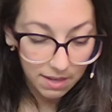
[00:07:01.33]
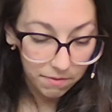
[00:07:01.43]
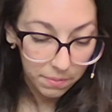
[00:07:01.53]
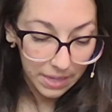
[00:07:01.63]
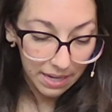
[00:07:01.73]
it
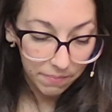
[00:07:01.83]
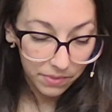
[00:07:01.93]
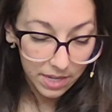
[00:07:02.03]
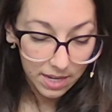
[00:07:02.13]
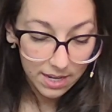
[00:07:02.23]
for me.
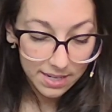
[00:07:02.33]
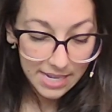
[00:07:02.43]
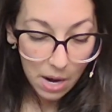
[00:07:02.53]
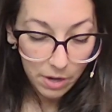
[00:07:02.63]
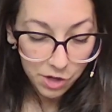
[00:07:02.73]

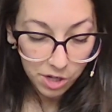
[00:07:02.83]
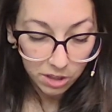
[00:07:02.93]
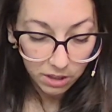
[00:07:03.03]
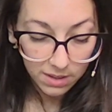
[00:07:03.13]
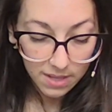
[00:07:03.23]
Now I shall
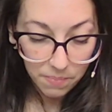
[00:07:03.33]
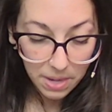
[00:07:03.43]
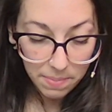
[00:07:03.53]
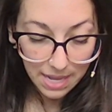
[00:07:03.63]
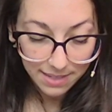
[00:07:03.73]
learn something
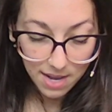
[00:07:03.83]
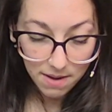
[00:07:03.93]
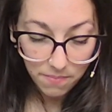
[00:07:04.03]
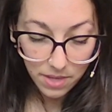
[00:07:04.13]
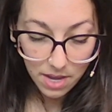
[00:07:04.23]
pleasant,
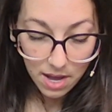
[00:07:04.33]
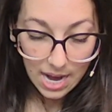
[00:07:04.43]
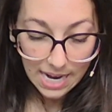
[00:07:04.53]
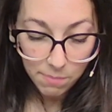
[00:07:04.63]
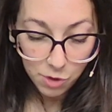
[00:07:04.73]

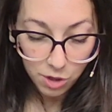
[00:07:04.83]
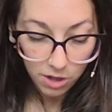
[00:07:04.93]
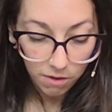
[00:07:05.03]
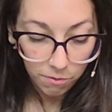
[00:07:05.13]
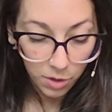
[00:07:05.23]
I am
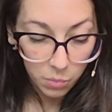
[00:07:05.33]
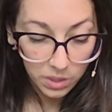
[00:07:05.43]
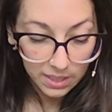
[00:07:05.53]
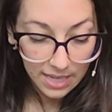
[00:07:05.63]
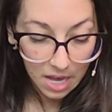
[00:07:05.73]
sure, for it
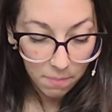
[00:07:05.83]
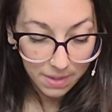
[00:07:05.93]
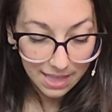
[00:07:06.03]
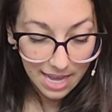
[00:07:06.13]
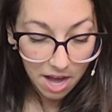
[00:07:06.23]
will tell
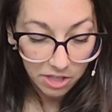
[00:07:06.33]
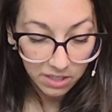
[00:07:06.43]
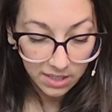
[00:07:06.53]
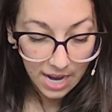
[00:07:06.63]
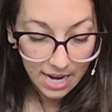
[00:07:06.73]
me the other
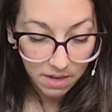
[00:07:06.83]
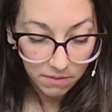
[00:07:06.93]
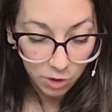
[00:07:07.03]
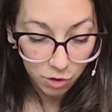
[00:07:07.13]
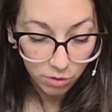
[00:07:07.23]
side of
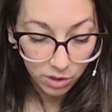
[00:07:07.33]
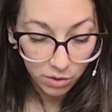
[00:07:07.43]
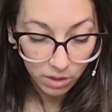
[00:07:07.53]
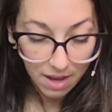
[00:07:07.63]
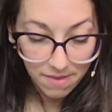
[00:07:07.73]
a true
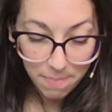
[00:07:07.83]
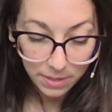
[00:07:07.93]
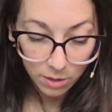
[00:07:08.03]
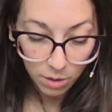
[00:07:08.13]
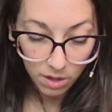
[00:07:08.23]
love
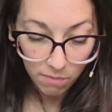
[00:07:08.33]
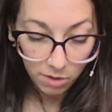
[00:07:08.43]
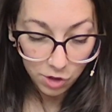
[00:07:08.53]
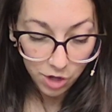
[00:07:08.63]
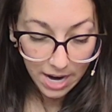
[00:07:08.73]
episode of
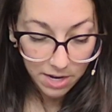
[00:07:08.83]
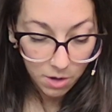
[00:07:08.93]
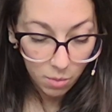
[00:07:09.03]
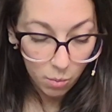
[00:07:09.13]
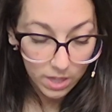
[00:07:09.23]
which I
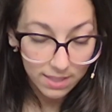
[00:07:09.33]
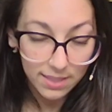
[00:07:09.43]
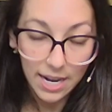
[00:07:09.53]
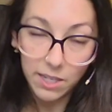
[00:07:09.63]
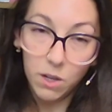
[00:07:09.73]
know one
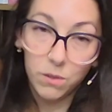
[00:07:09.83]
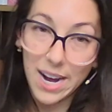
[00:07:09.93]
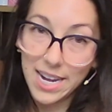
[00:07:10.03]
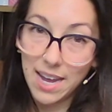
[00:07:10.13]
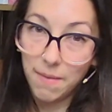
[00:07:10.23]
side
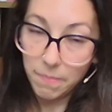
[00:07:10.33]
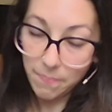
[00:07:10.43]
already.